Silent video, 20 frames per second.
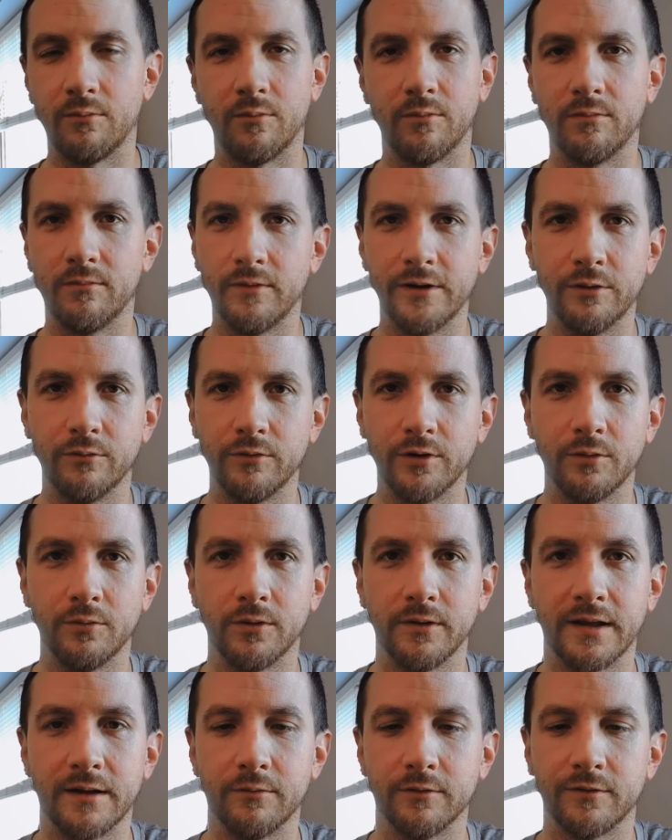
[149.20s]
we all know
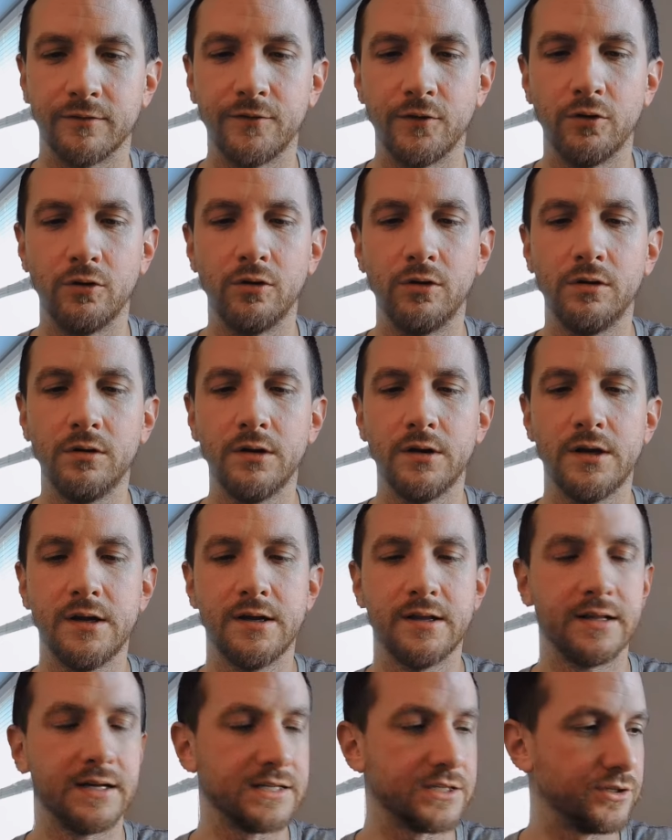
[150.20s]
what that was for.
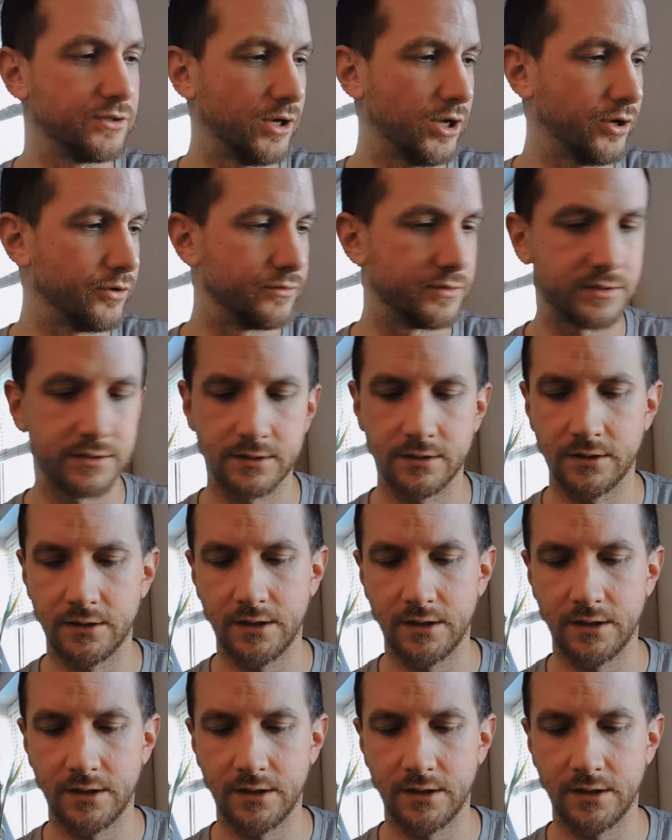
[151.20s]
That's your host.